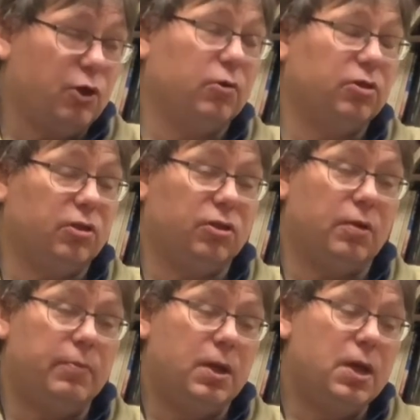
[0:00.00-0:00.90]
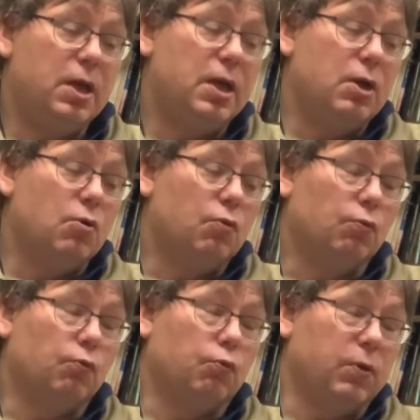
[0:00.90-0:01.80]
system
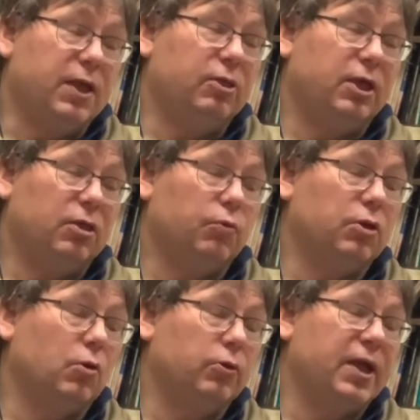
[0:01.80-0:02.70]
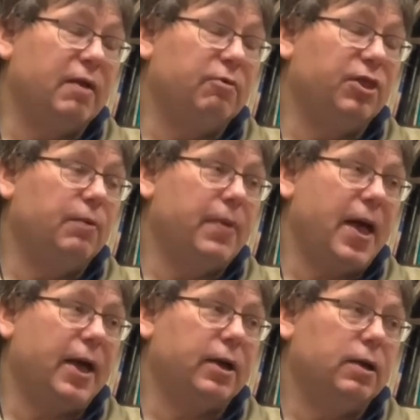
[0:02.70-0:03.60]
really is what's holding everything
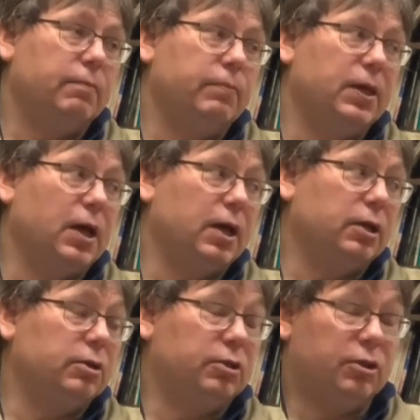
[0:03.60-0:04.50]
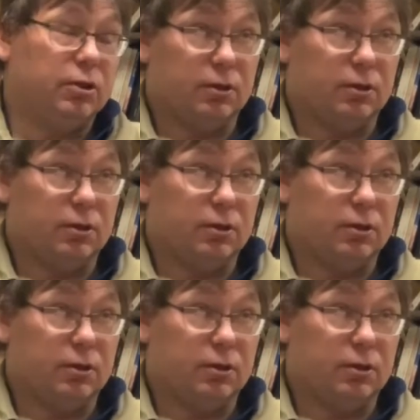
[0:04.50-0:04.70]
back, because